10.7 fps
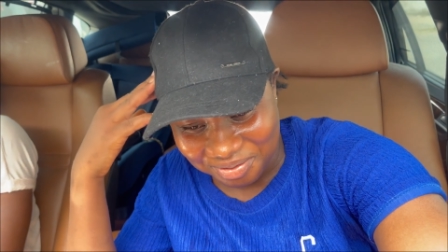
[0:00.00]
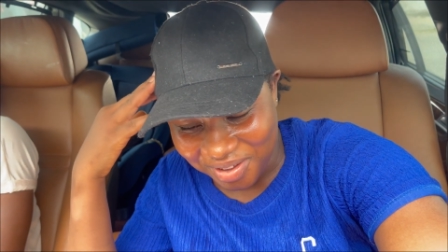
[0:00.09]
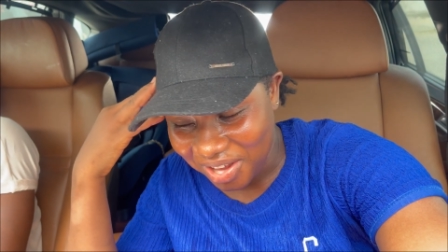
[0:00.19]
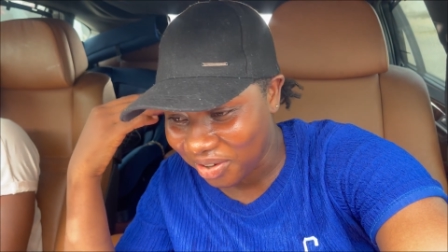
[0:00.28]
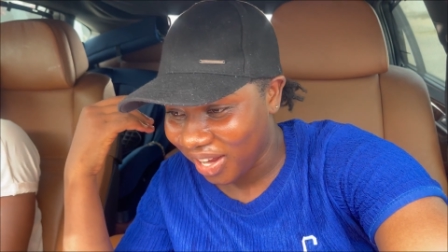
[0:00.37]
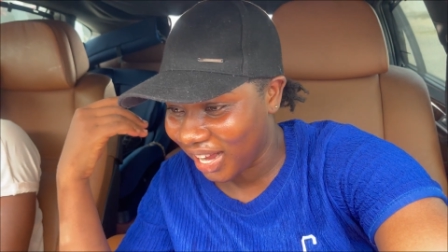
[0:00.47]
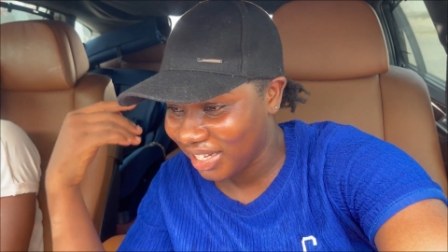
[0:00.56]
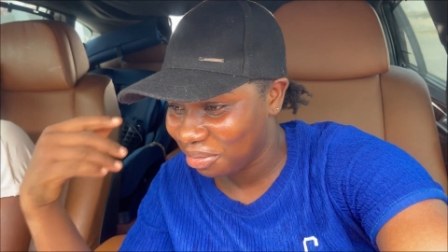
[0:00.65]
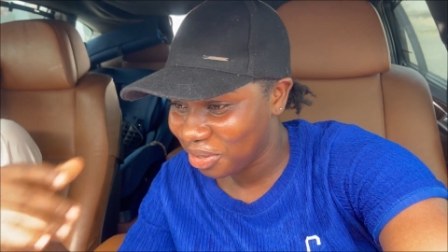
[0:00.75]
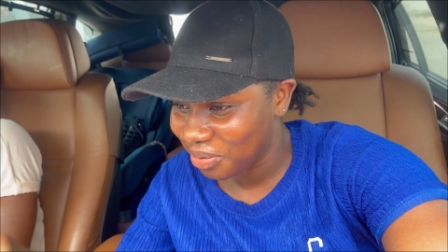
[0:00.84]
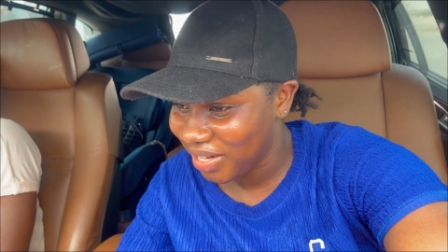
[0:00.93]
fear don't catch
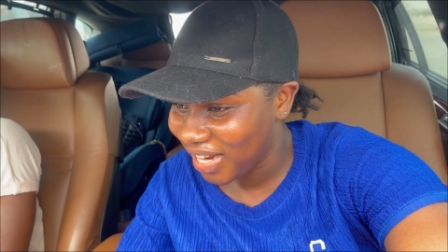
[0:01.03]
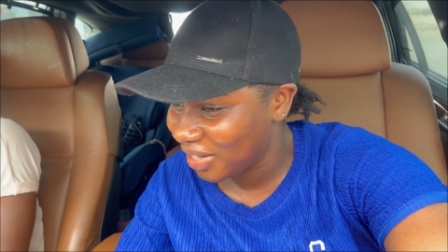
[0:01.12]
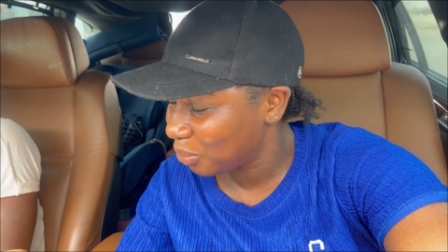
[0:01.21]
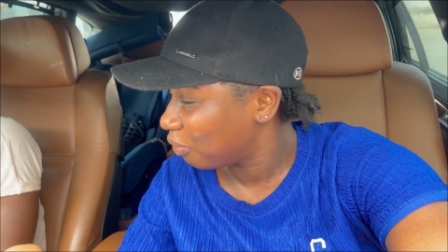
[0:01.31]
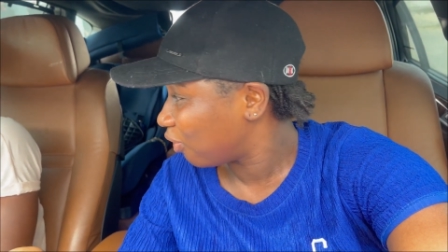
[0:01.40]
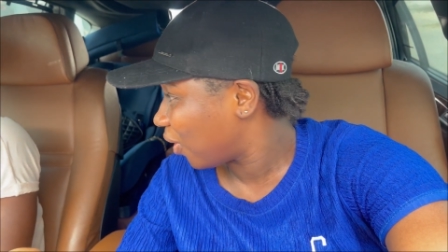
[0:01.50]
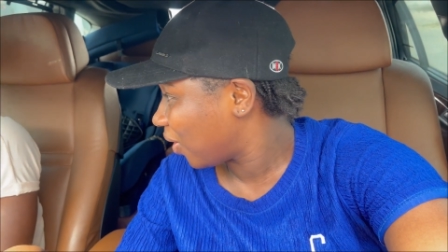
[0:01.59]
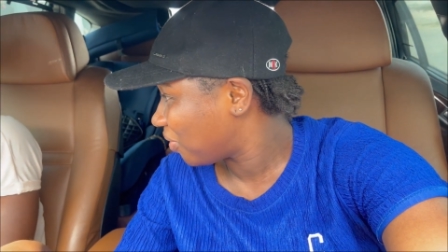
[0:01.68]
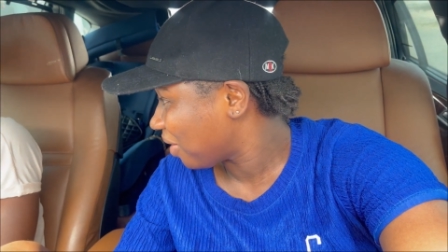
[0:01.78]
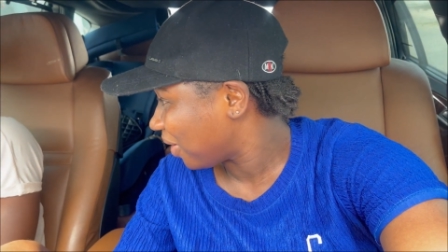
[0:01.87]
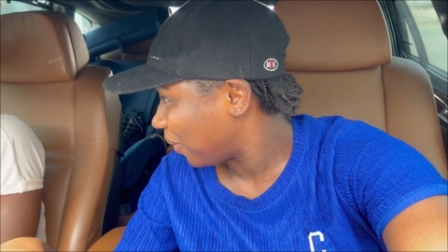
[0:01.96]
me already. whether I do four
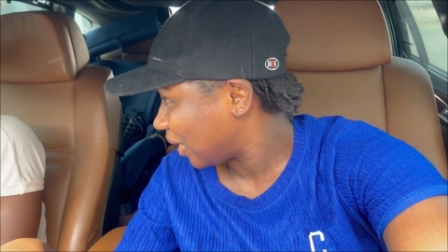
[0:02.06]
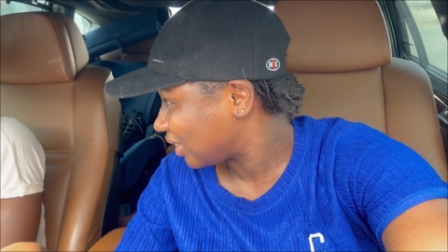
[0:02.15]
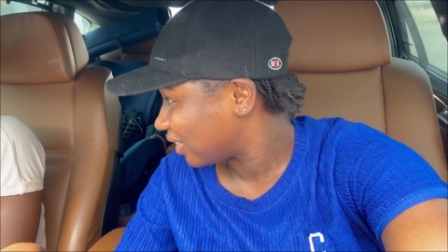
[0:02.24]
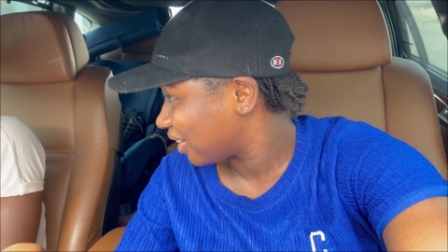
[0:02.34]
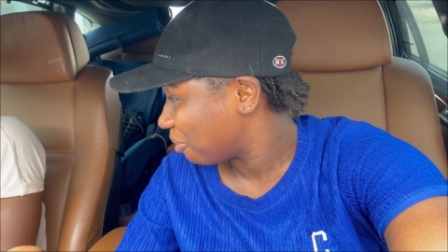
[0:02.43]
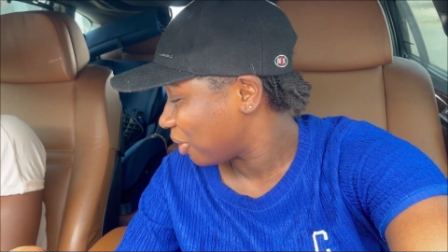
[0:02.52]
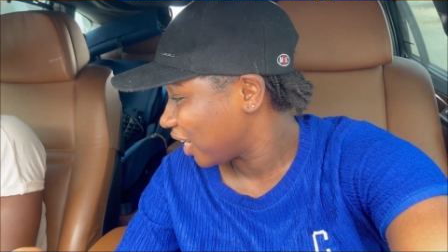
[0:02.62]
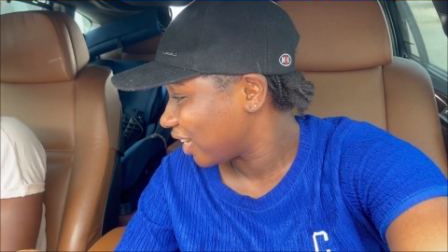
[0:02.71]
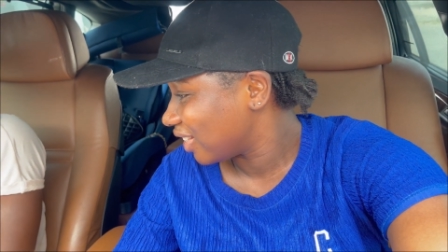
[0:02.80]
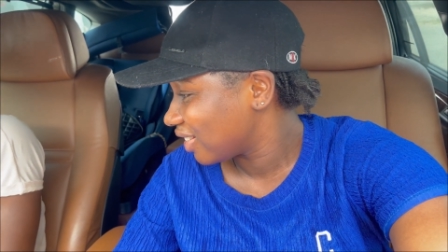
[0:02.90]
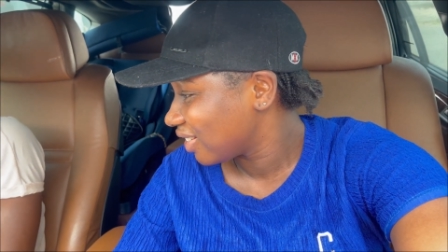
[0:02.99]
five hours I'm
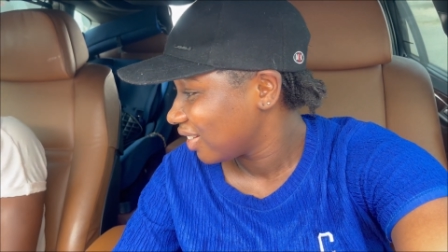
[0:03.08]
market.